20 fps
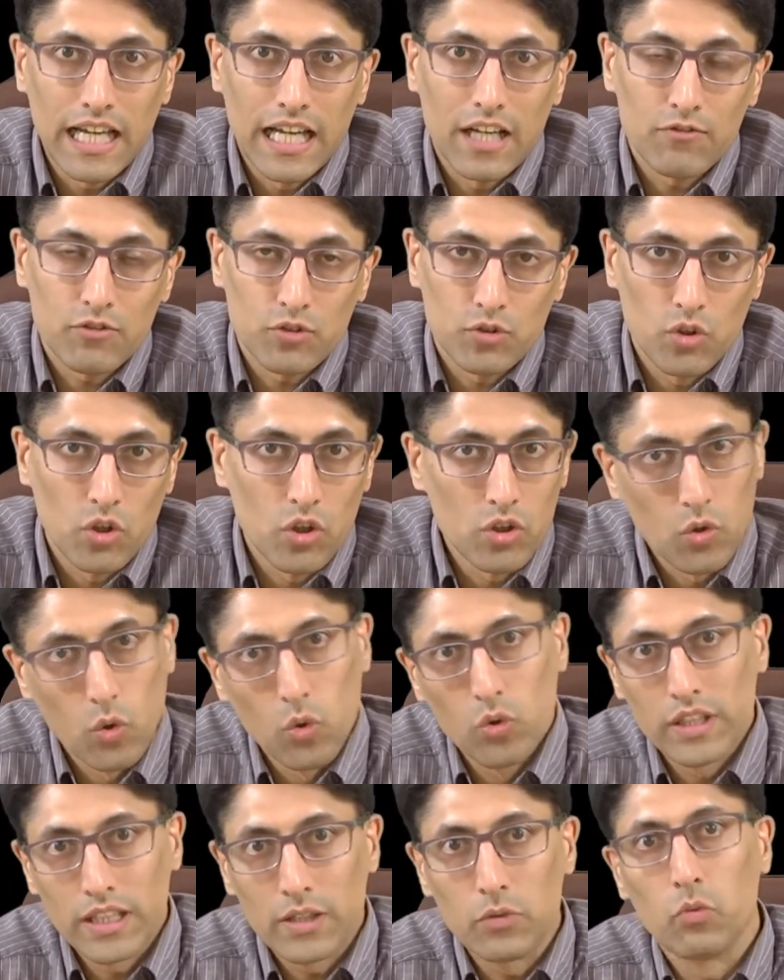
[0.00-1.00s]
After all,
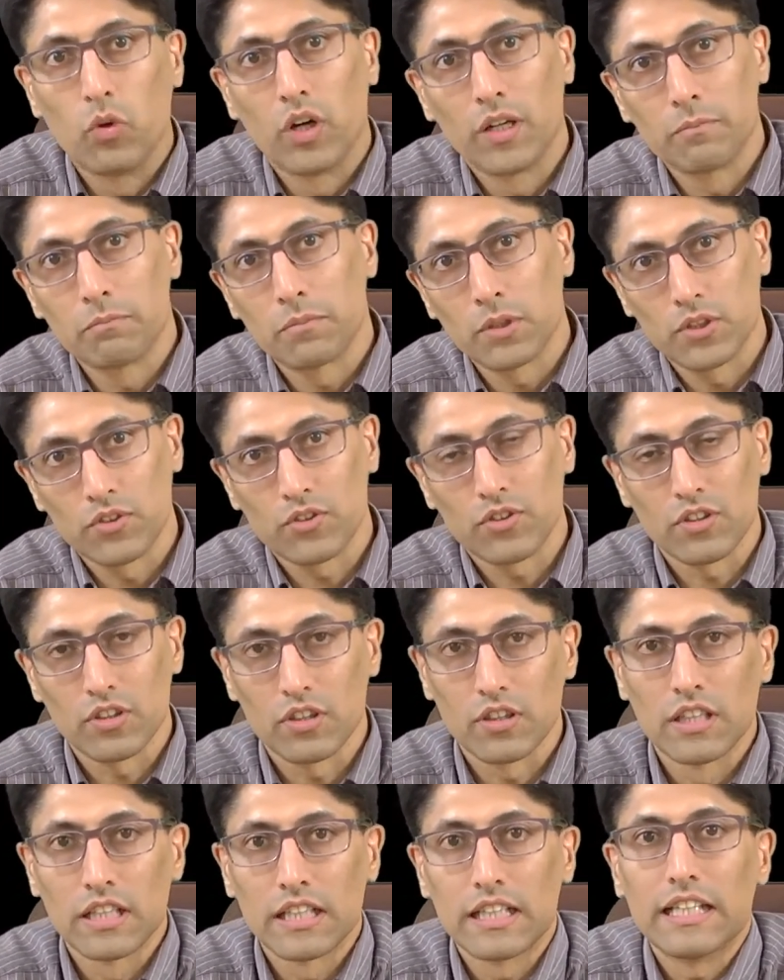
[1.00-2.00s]
only one
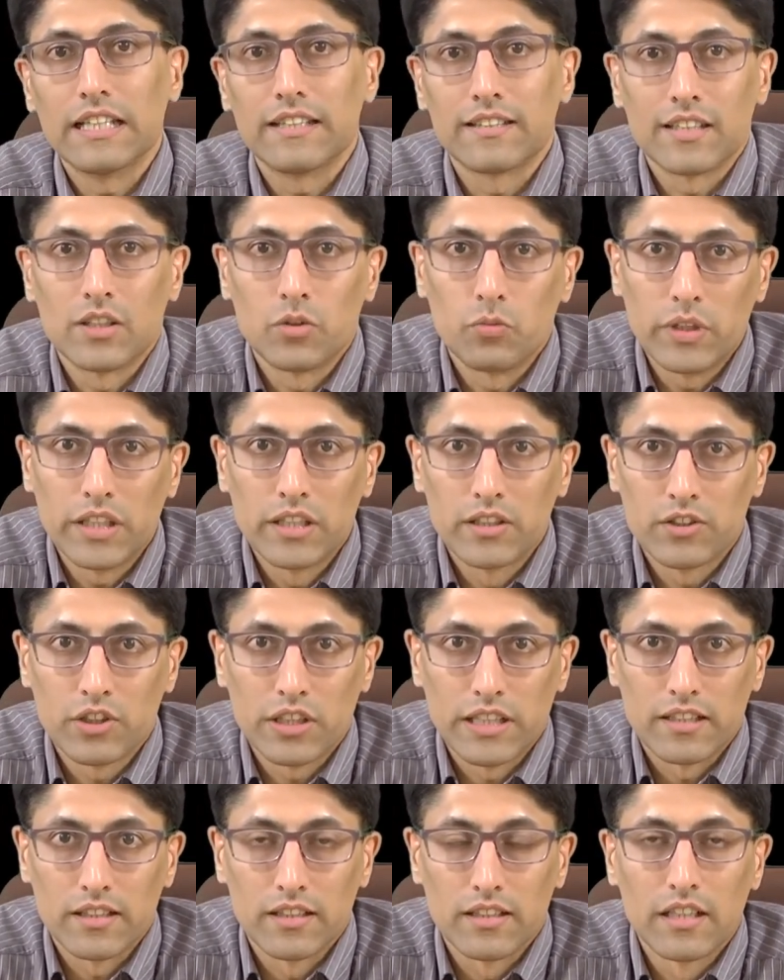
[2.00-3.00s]
person is in a
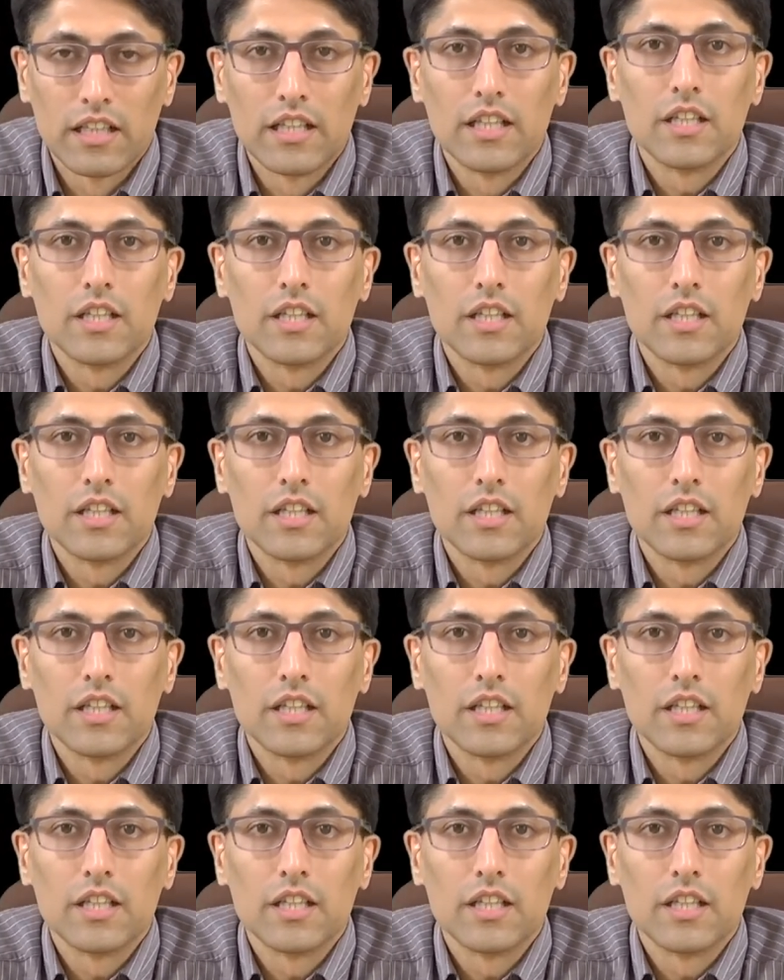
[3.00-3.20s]
wheelchair.